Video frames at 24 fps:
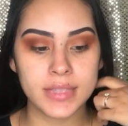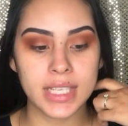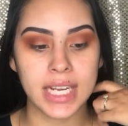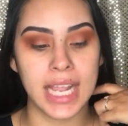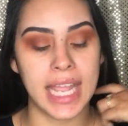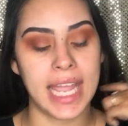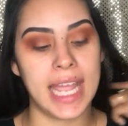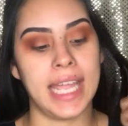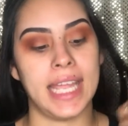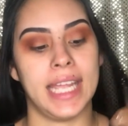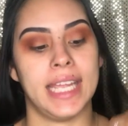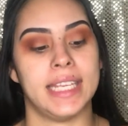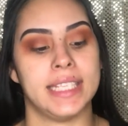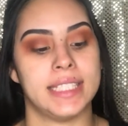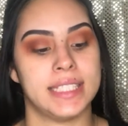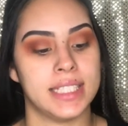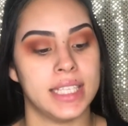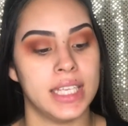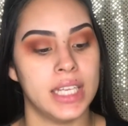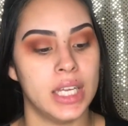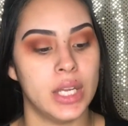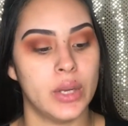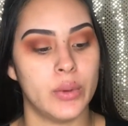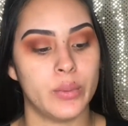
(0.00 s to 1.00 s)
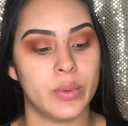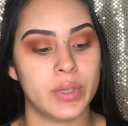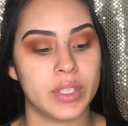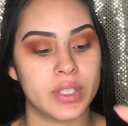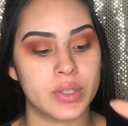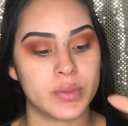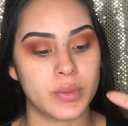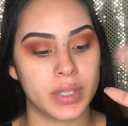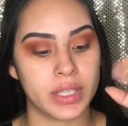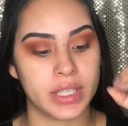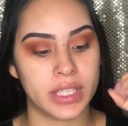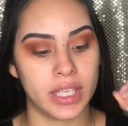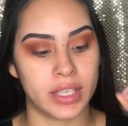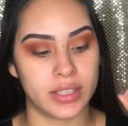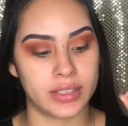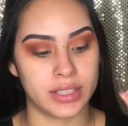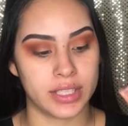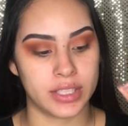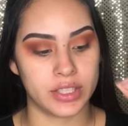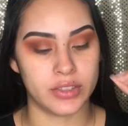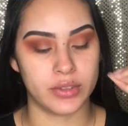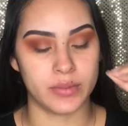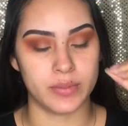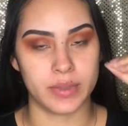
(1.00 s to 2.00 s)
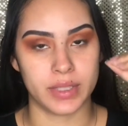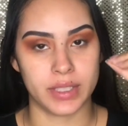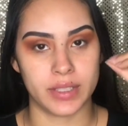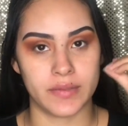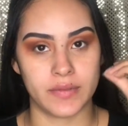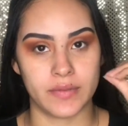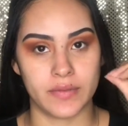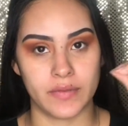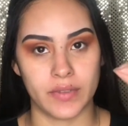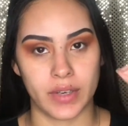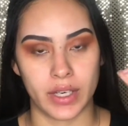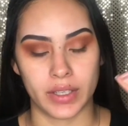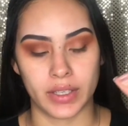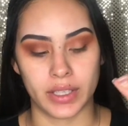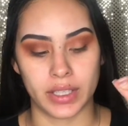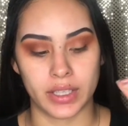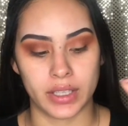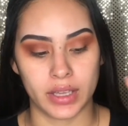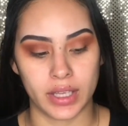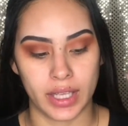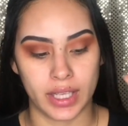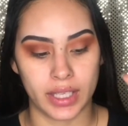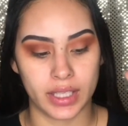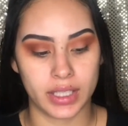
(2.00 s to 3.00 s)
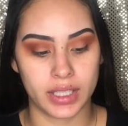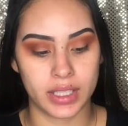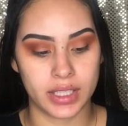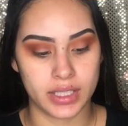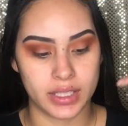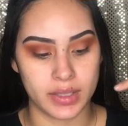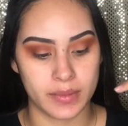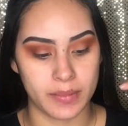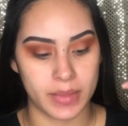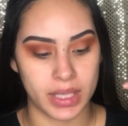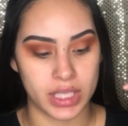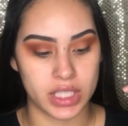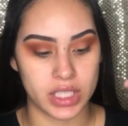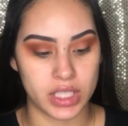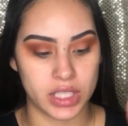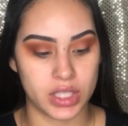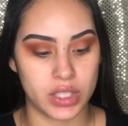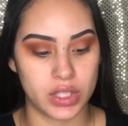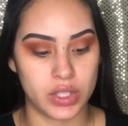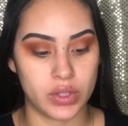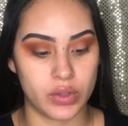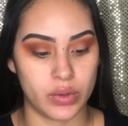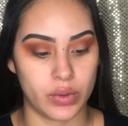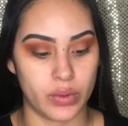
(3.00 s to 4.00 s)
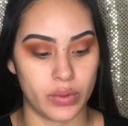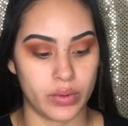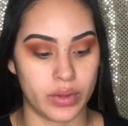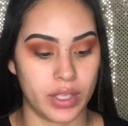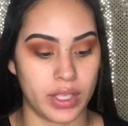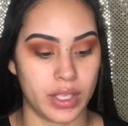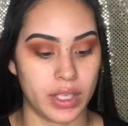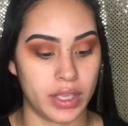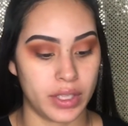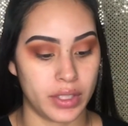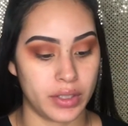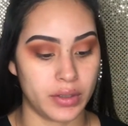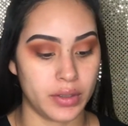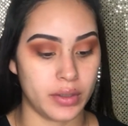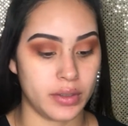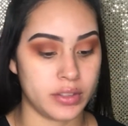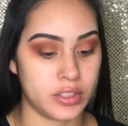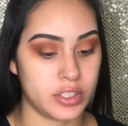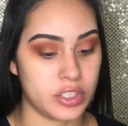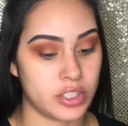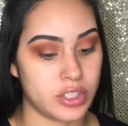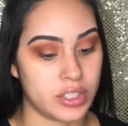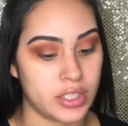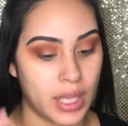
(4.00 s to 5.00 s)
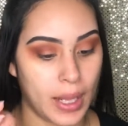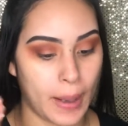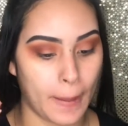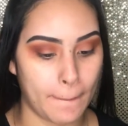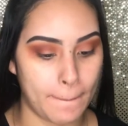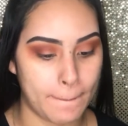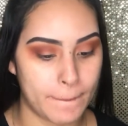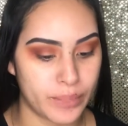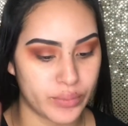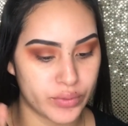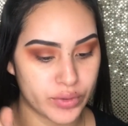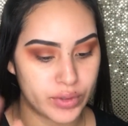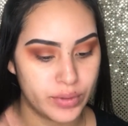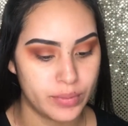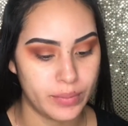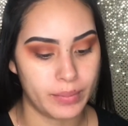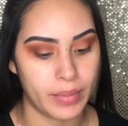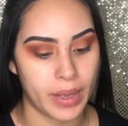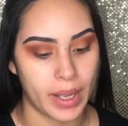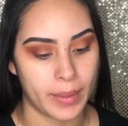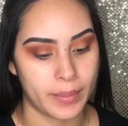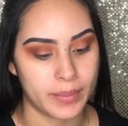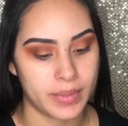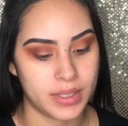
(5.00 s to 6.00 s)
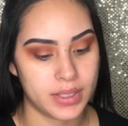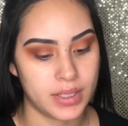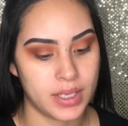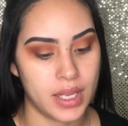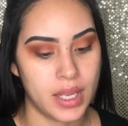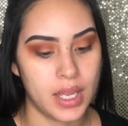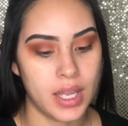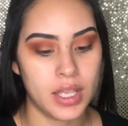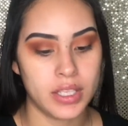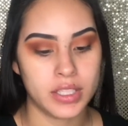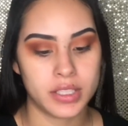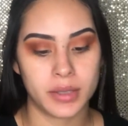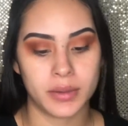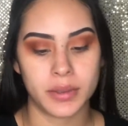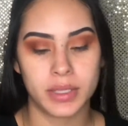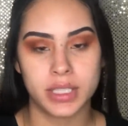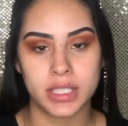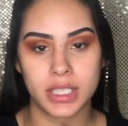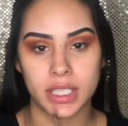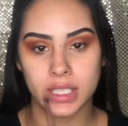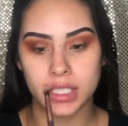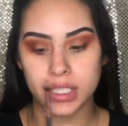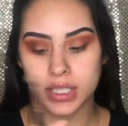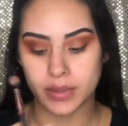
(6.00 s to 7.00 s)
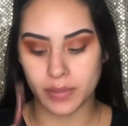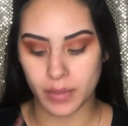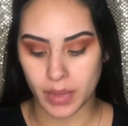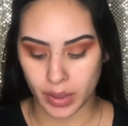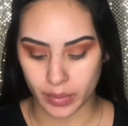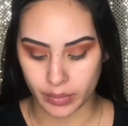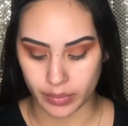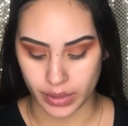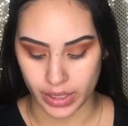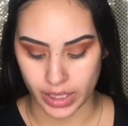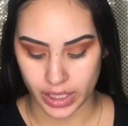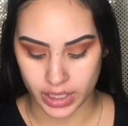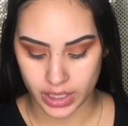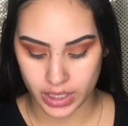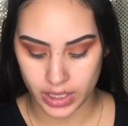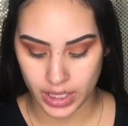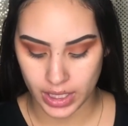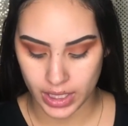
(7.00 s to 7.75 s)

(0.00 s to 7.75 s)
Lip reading: and we just want the outside to be very, like, dimensioned, so the glitter just, like, pops. So I'm going to take a small brush,